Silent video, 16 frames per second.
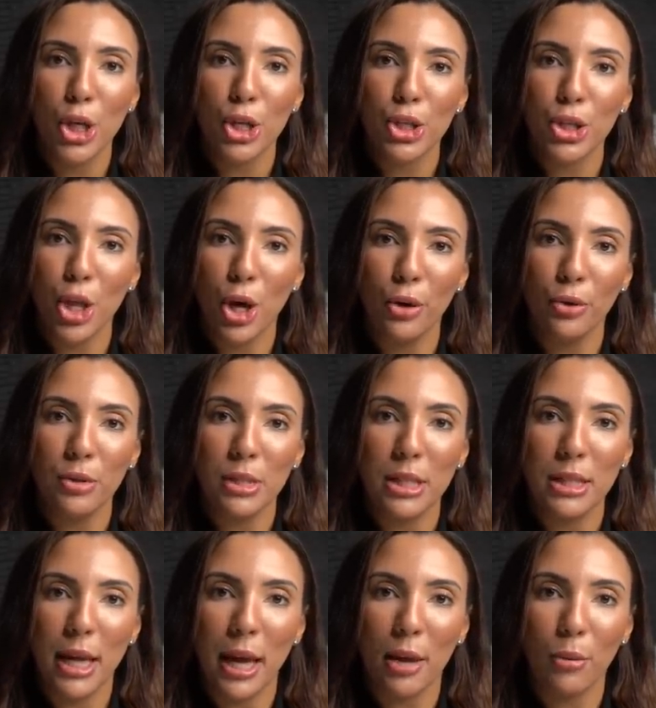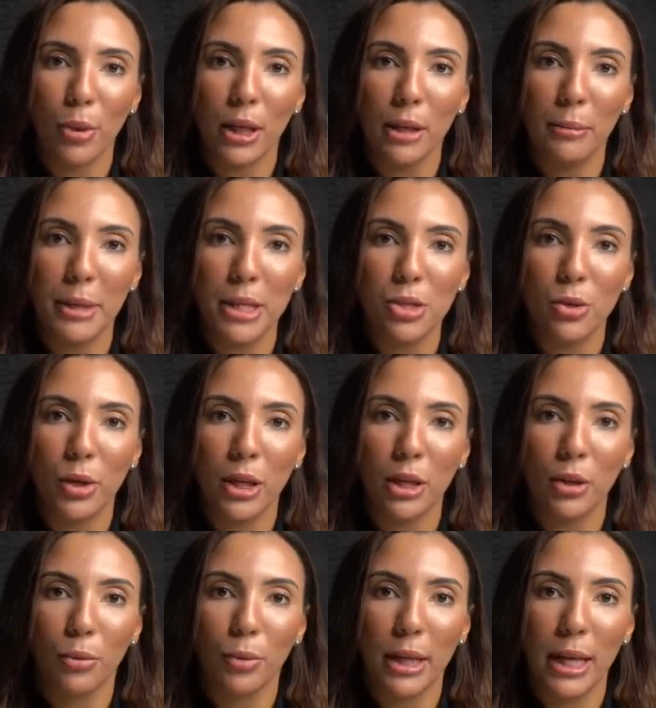So today we're going to be
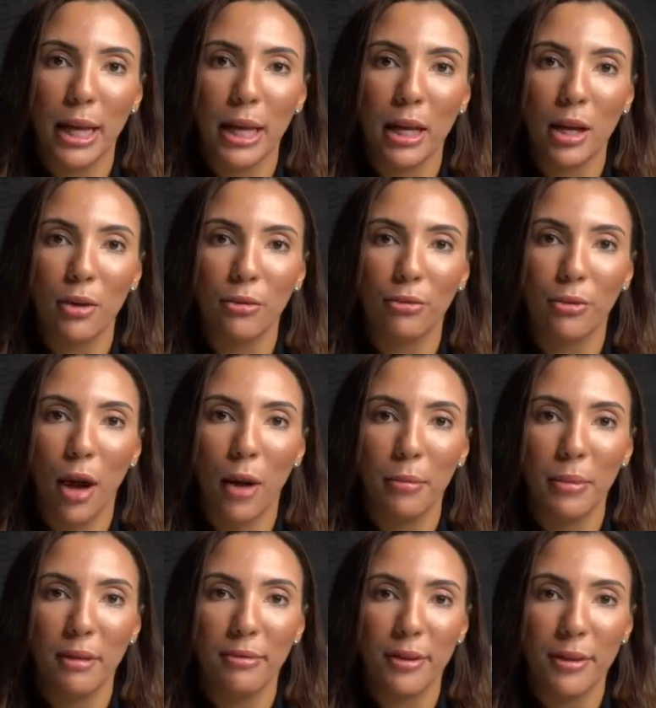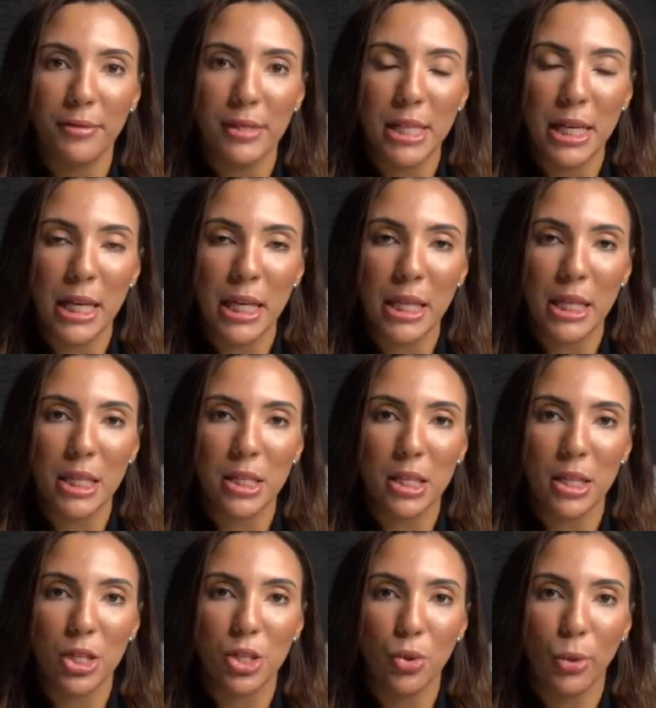doing your reading from the 15th
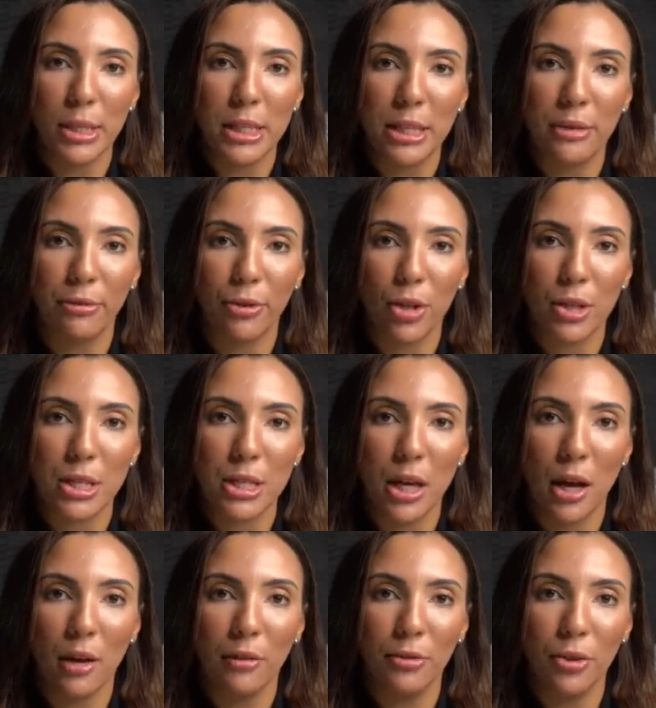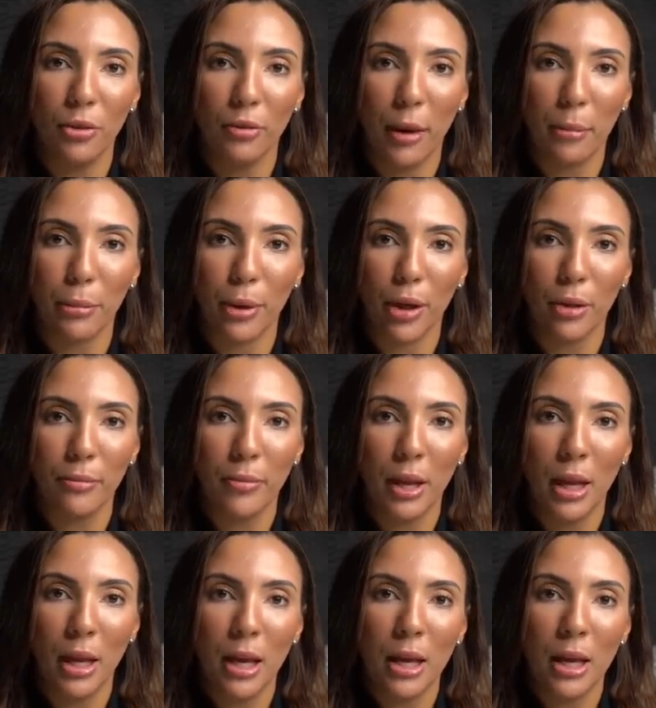to the 21st of November.